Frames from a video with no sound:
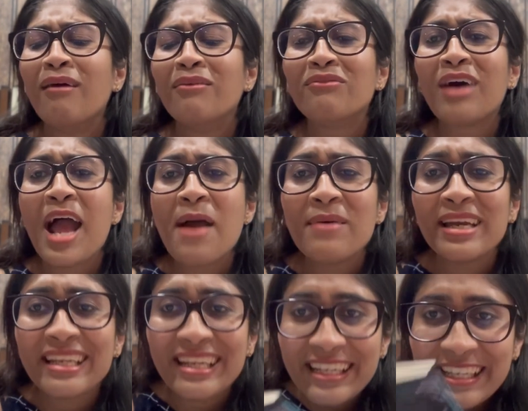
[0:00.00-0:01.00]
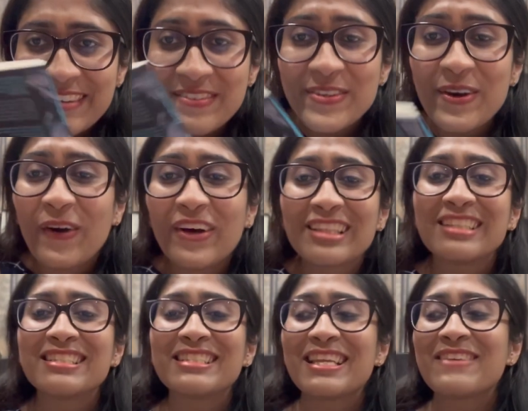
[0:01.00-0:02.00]
why am I reading every
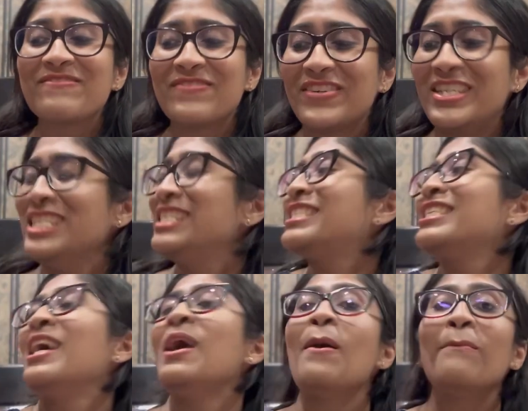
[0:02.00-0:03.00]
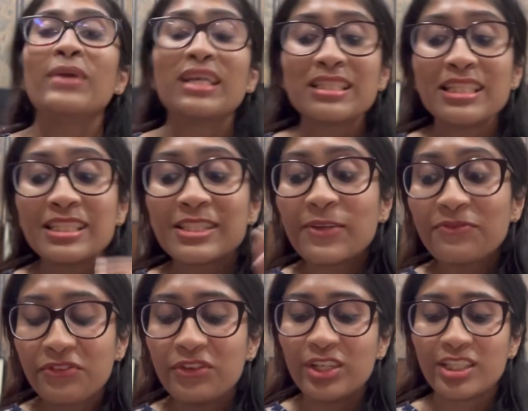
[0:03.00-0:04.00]
author's name first? Because it's
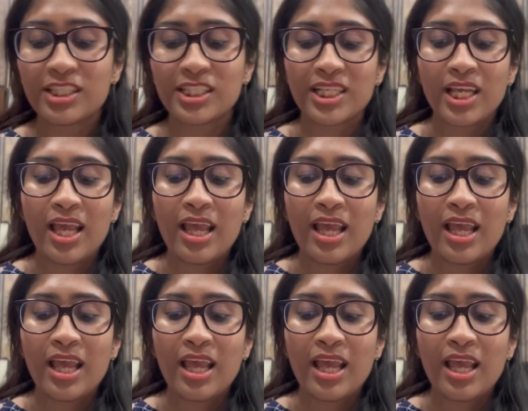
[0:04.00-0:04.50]
first.